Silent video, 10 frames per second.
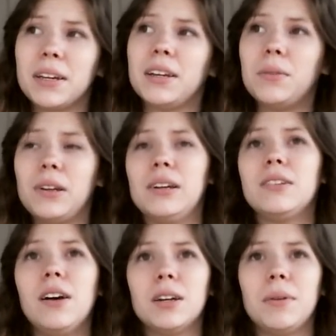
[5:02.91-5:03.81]
and I wanted to
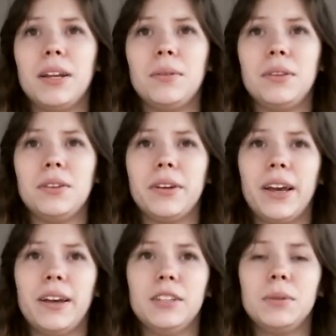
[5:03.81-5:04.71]
talk about it with you
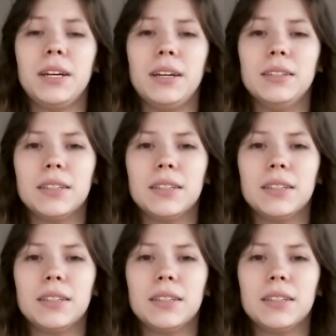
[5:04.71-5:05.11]
guys because